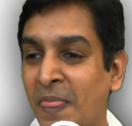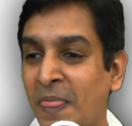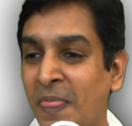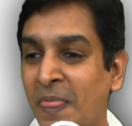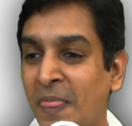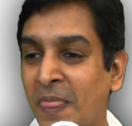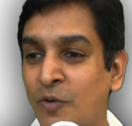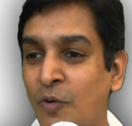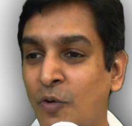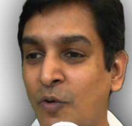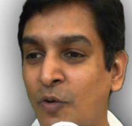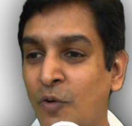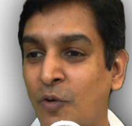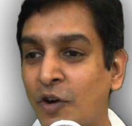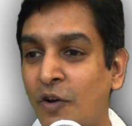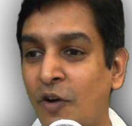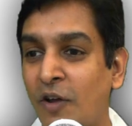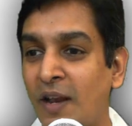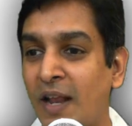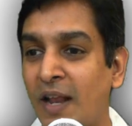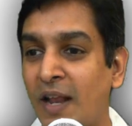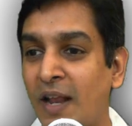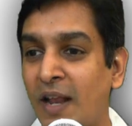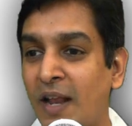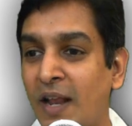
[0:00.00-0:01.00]
So
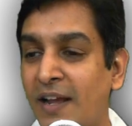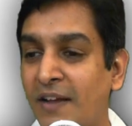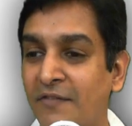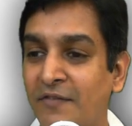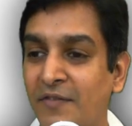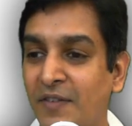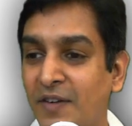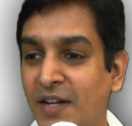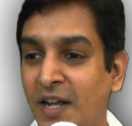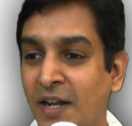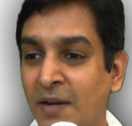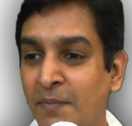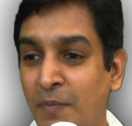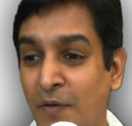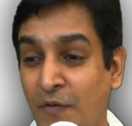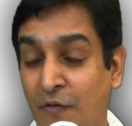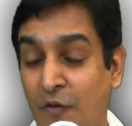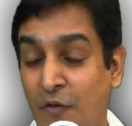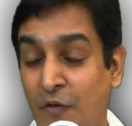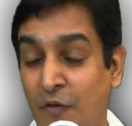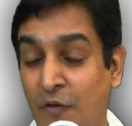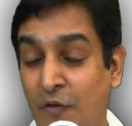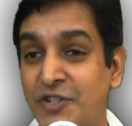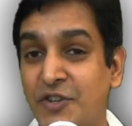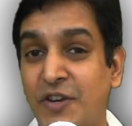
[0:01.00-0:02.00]
overall, I have done
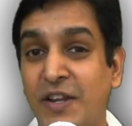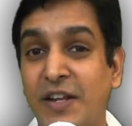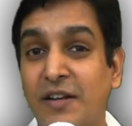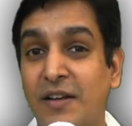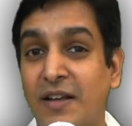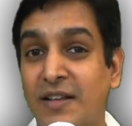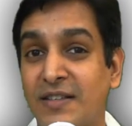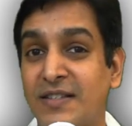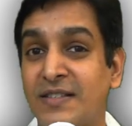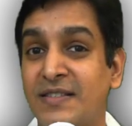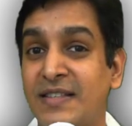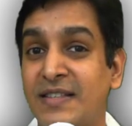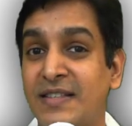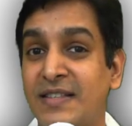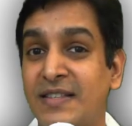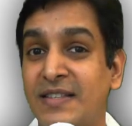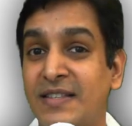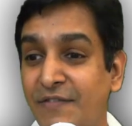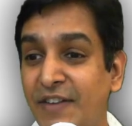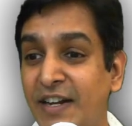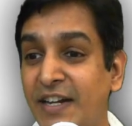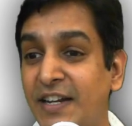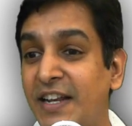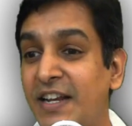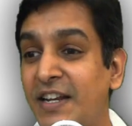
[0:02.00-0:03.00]
performance tuning classes in
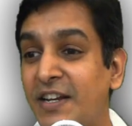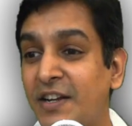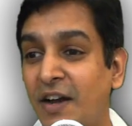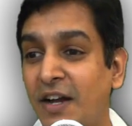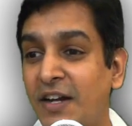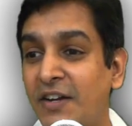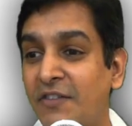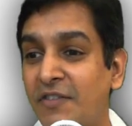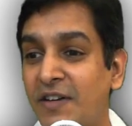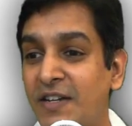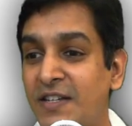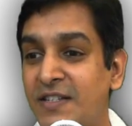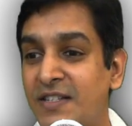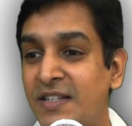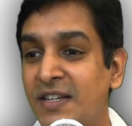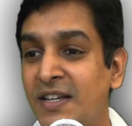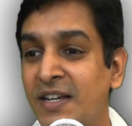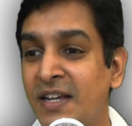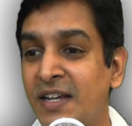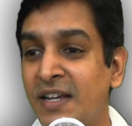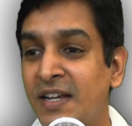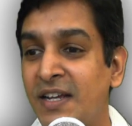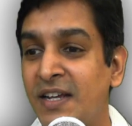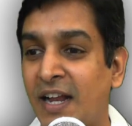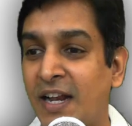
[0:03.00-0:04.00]
17 countries.
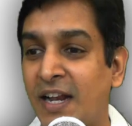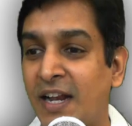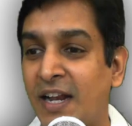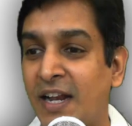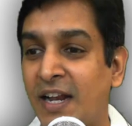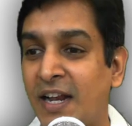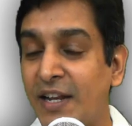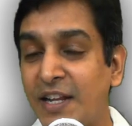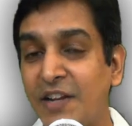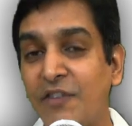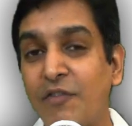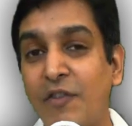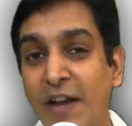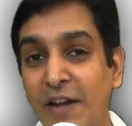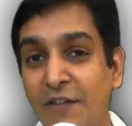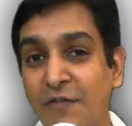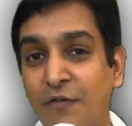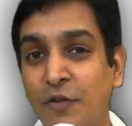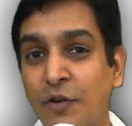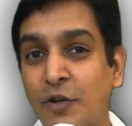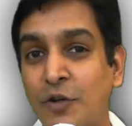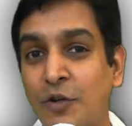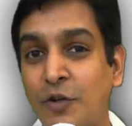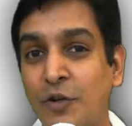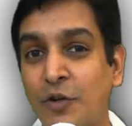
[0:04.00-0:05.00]
And I'm very
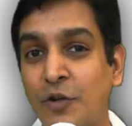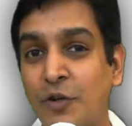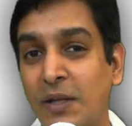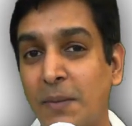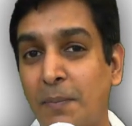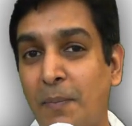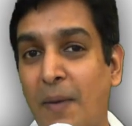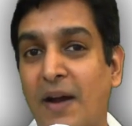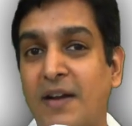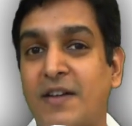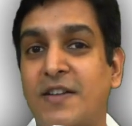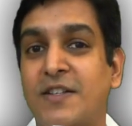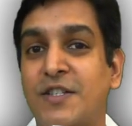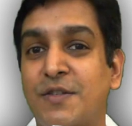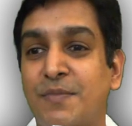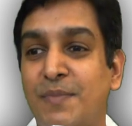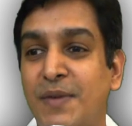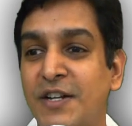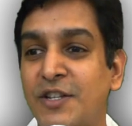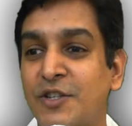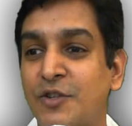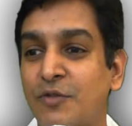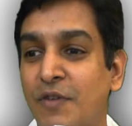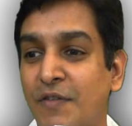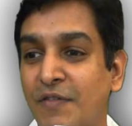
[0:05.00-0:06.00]
grateful to all the
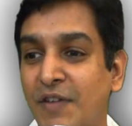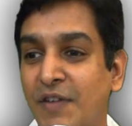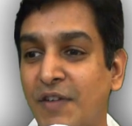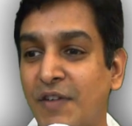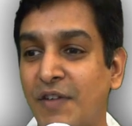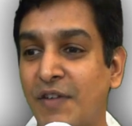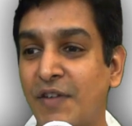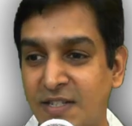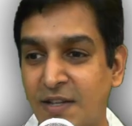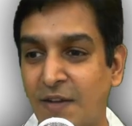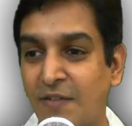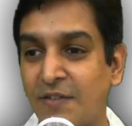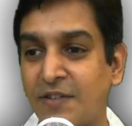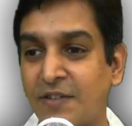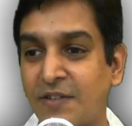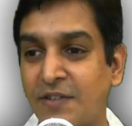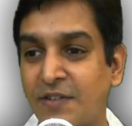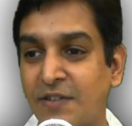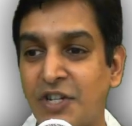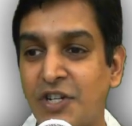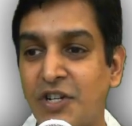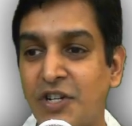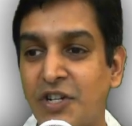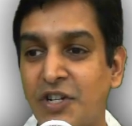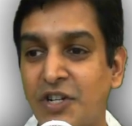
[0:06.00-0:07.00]
participants who have given
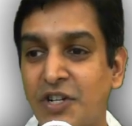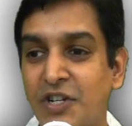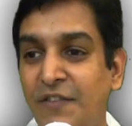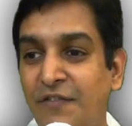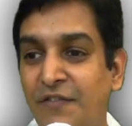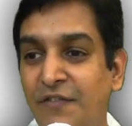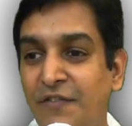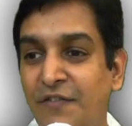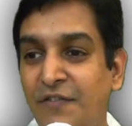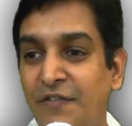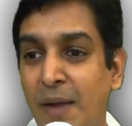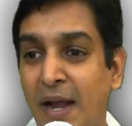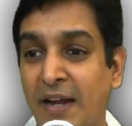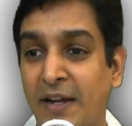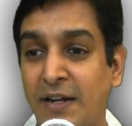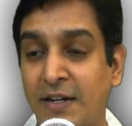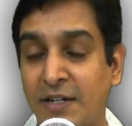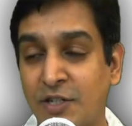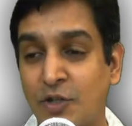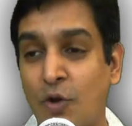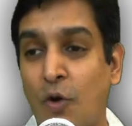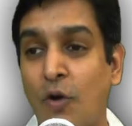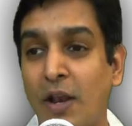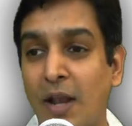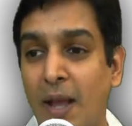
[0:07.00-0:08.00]
such lovely feedback.
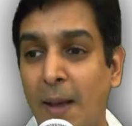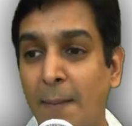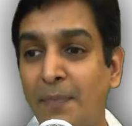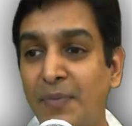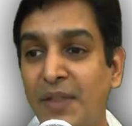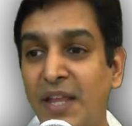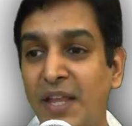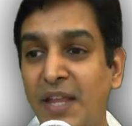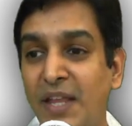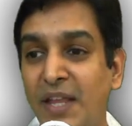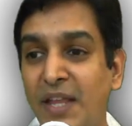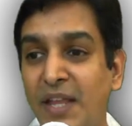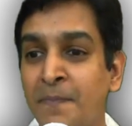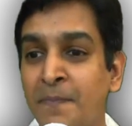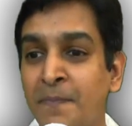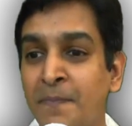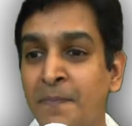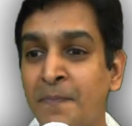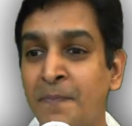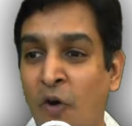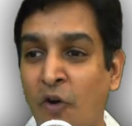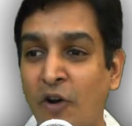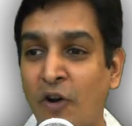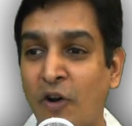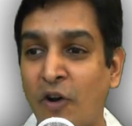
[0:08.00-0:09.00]
It's all up there
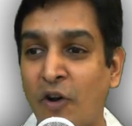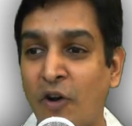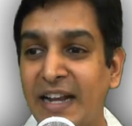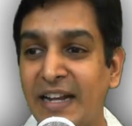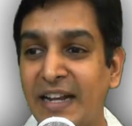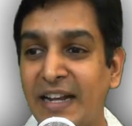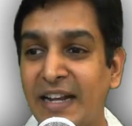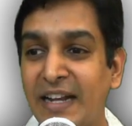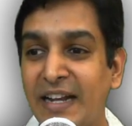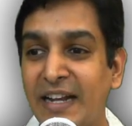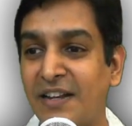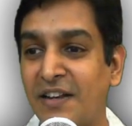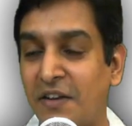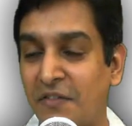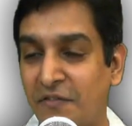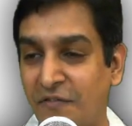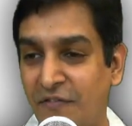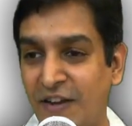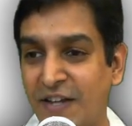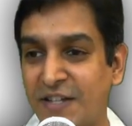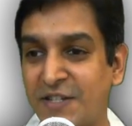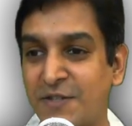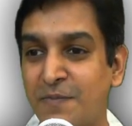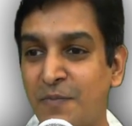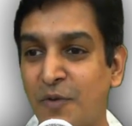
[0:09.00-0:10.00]
on LinkedIn,
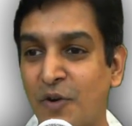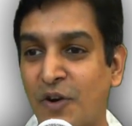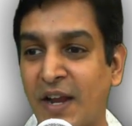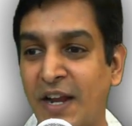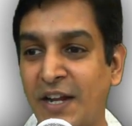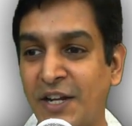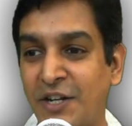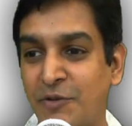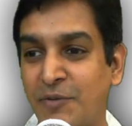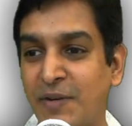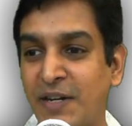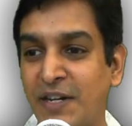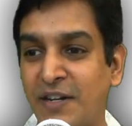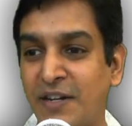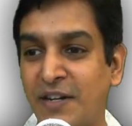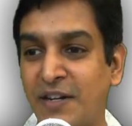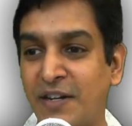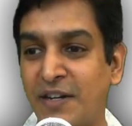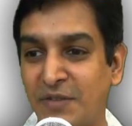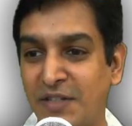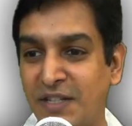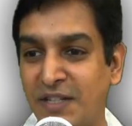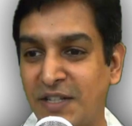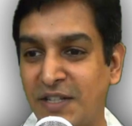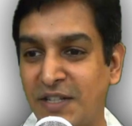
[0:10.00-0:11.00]
Facebook, and Twitter.
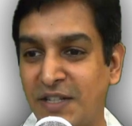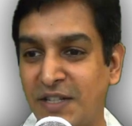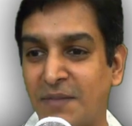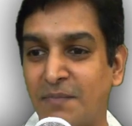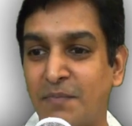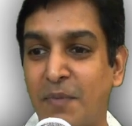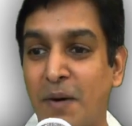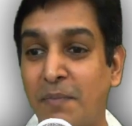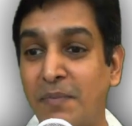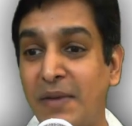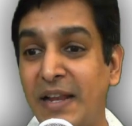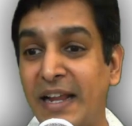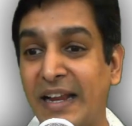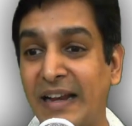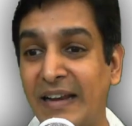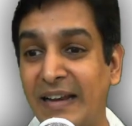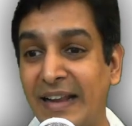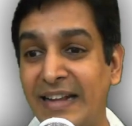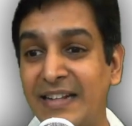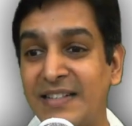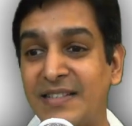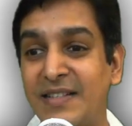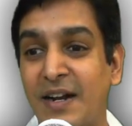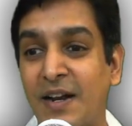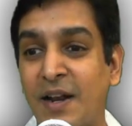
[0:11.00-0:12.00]
So these are the public
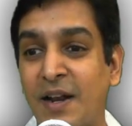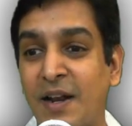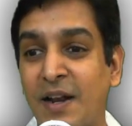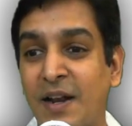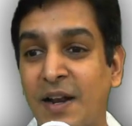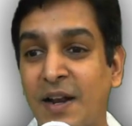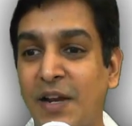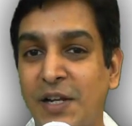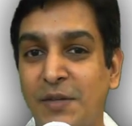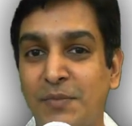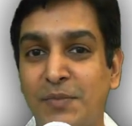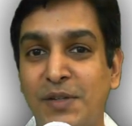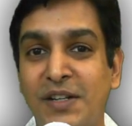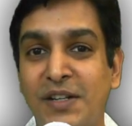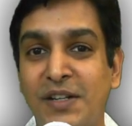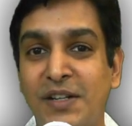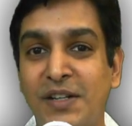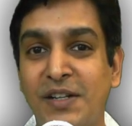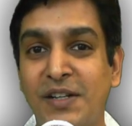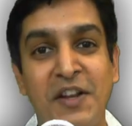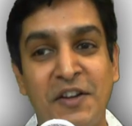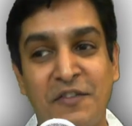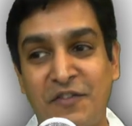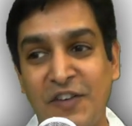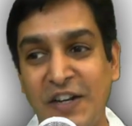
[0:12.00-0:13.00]
links that are available.
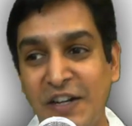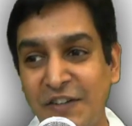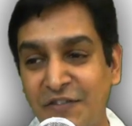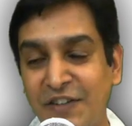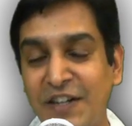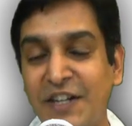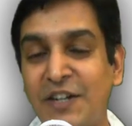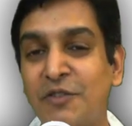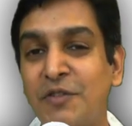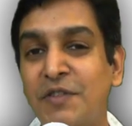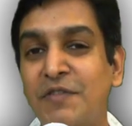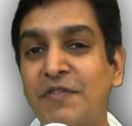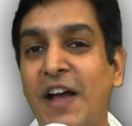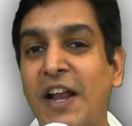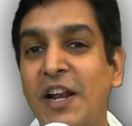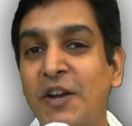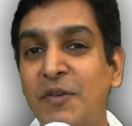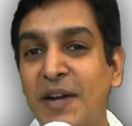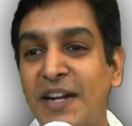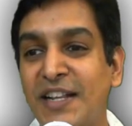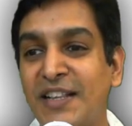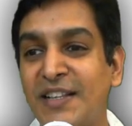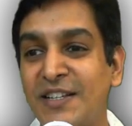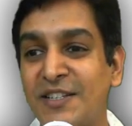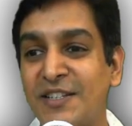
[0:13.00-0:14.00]
Feel free to
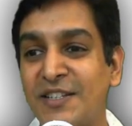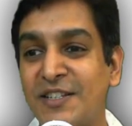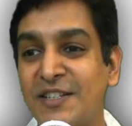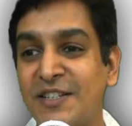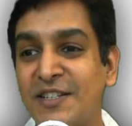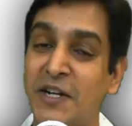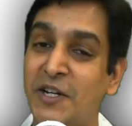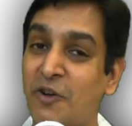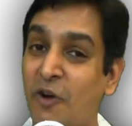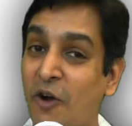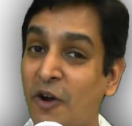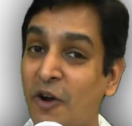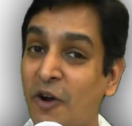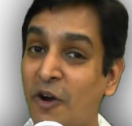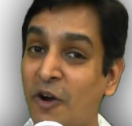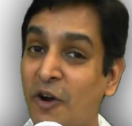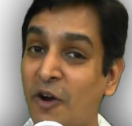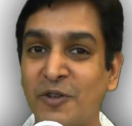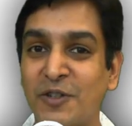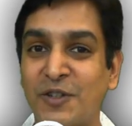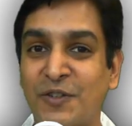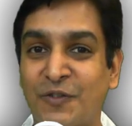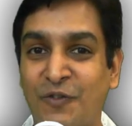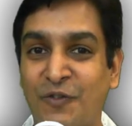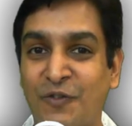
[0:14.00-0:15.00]
evaluate this. Go and talk to
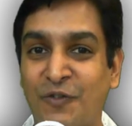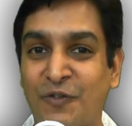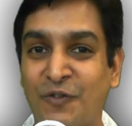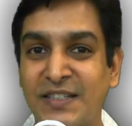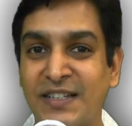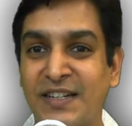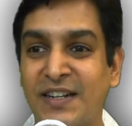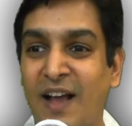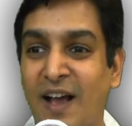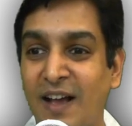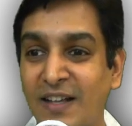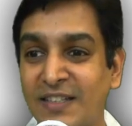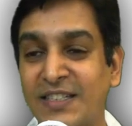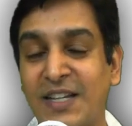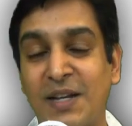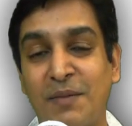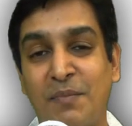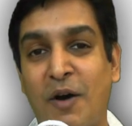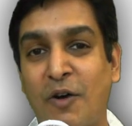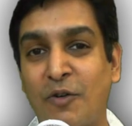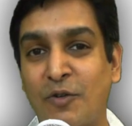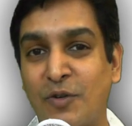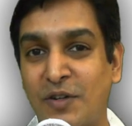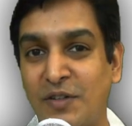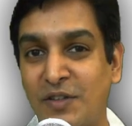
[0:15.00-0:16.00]
those folks and ask
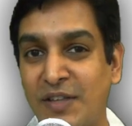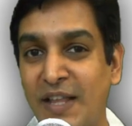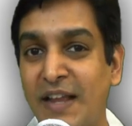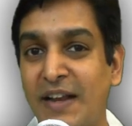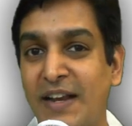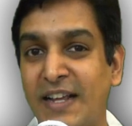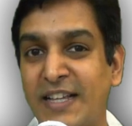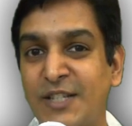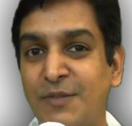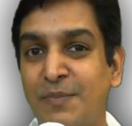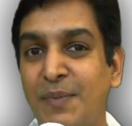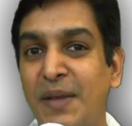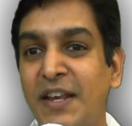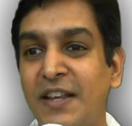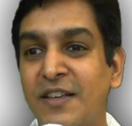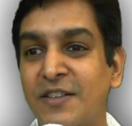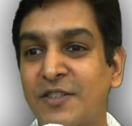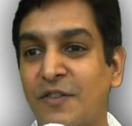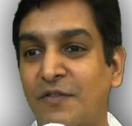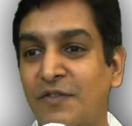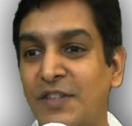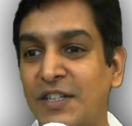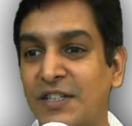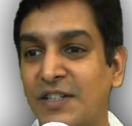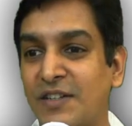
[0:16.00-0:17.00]
about their
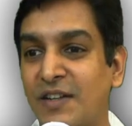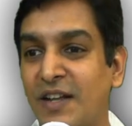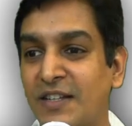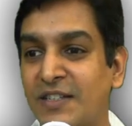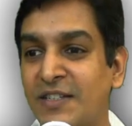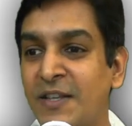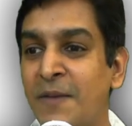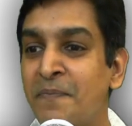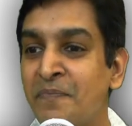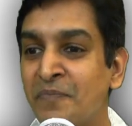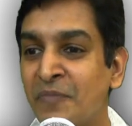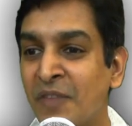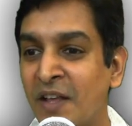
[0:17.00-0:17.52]
experience of this class.